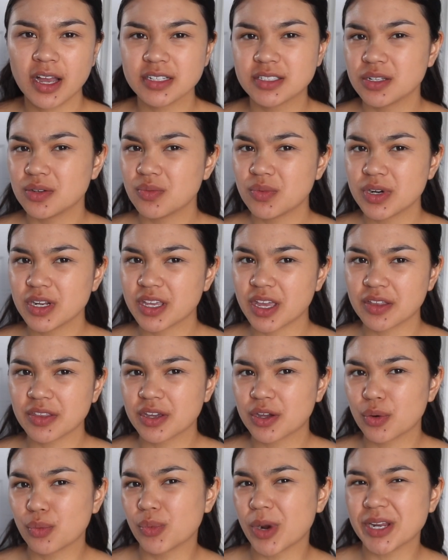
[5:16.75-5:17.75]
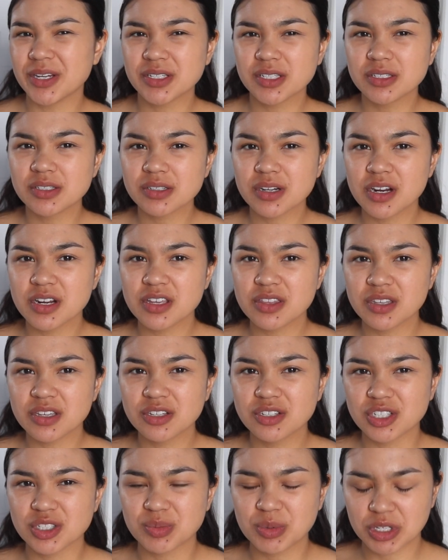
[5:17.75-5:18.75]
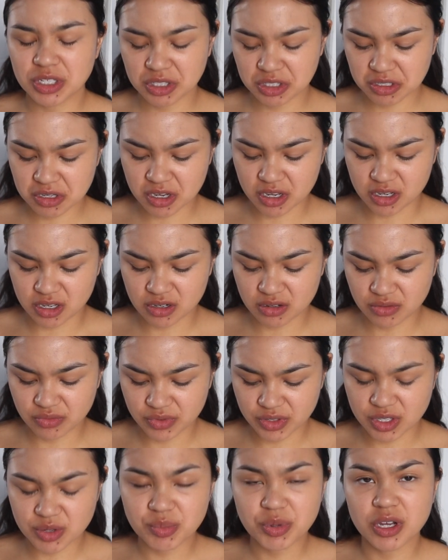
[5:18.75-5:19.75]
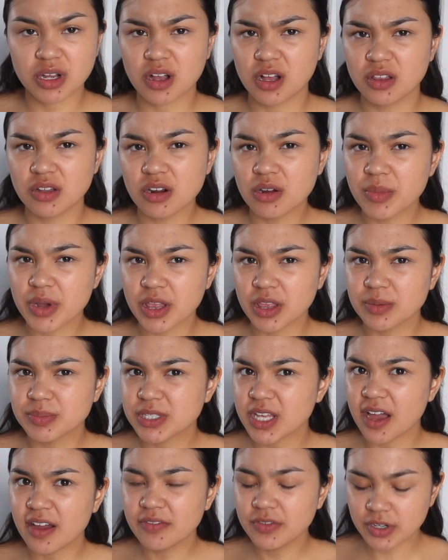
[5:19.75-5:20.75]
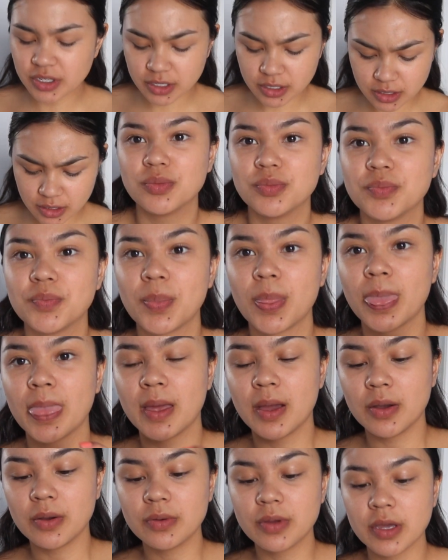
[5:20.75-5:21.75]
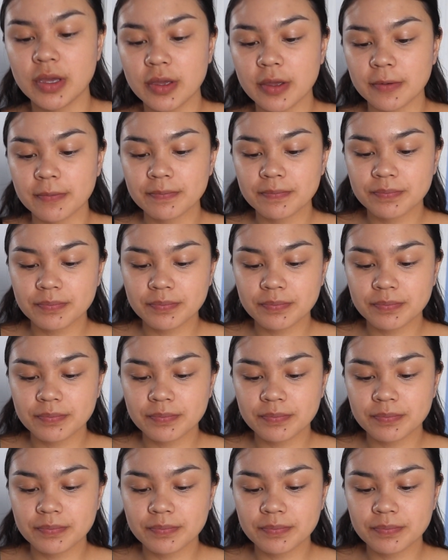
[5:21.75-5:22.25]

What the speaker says: I didn't want to get like a red tint or anything just because I don't really put color on my lips ever. Okay.